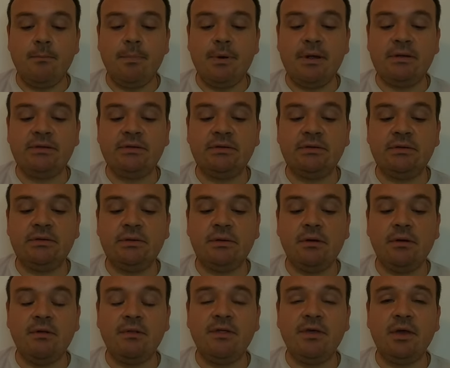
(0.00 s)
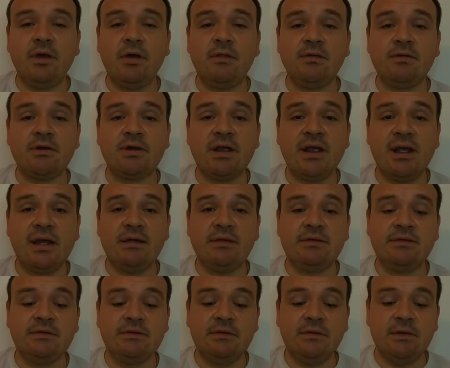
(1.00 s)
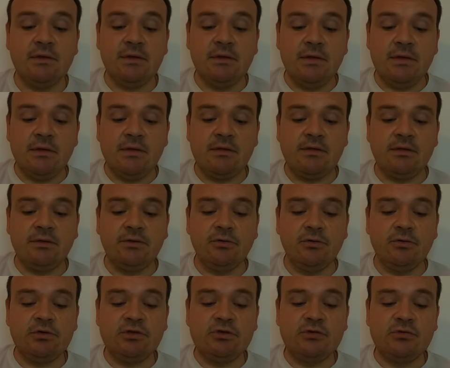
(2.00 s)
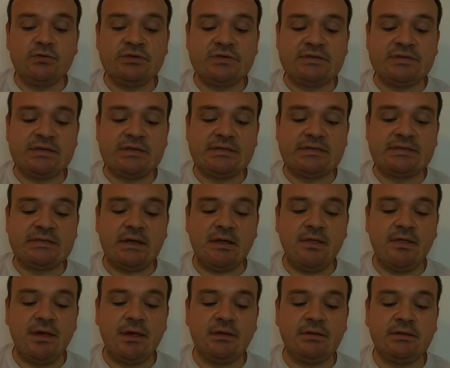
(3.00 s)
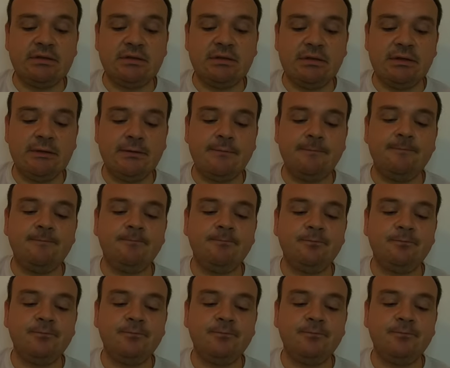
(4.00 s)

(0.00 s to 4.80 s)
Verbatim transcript: but on the other hand, the good news is that uh,